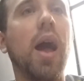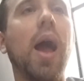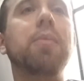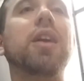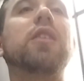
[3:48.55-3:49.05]

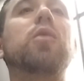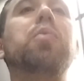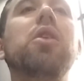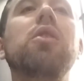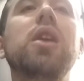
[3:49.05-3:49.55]
I'm
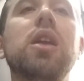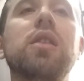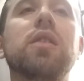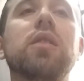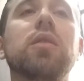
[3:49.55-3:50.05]

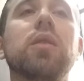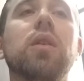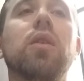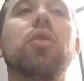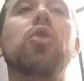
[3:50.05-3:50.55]
experienced.
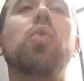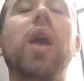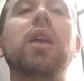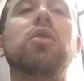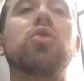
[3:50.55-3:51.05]
The
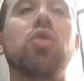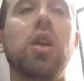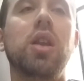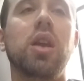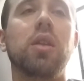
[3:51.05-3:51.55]
weight
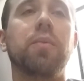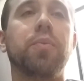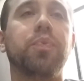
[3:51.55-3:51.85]
training.